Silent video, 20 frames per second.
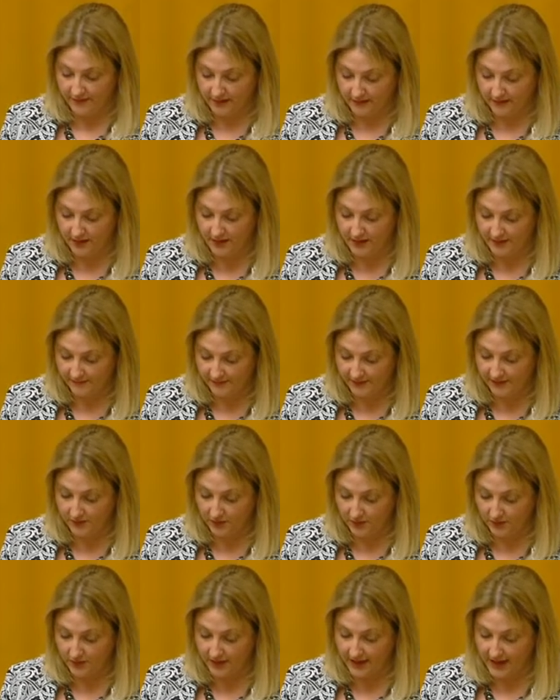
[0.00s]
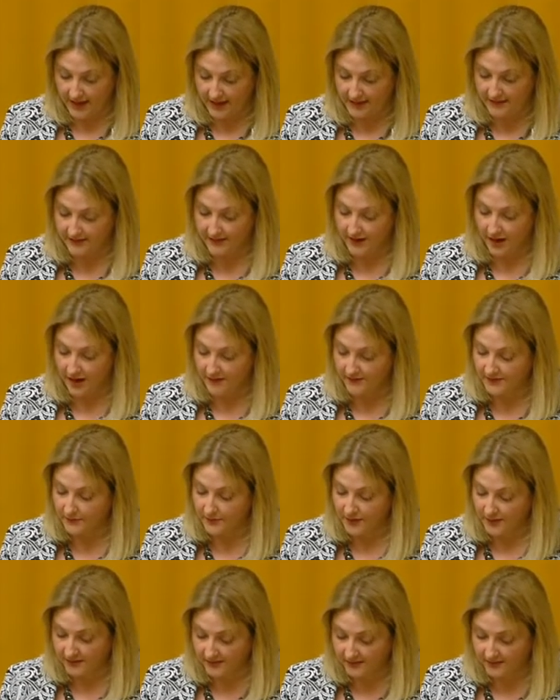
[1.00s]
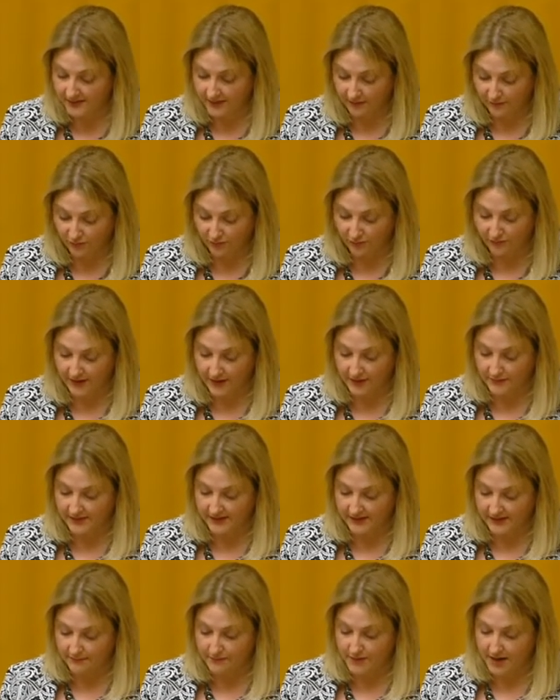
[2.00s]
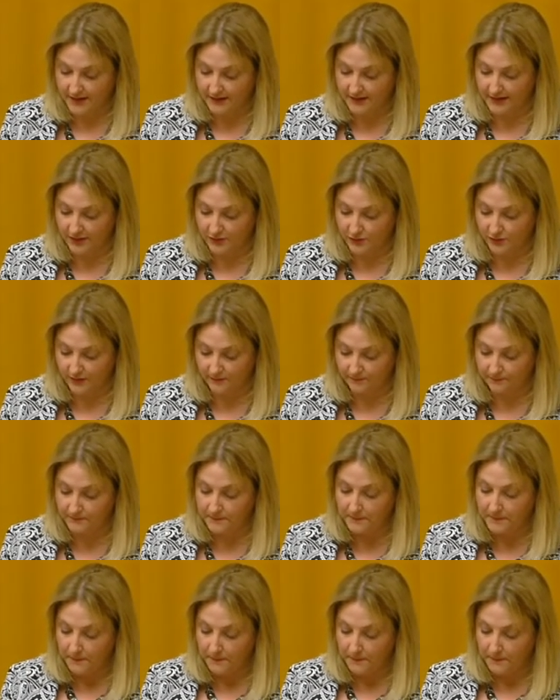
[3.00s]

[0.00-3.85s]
their livestock, and I've spoken to several farmers in my electorate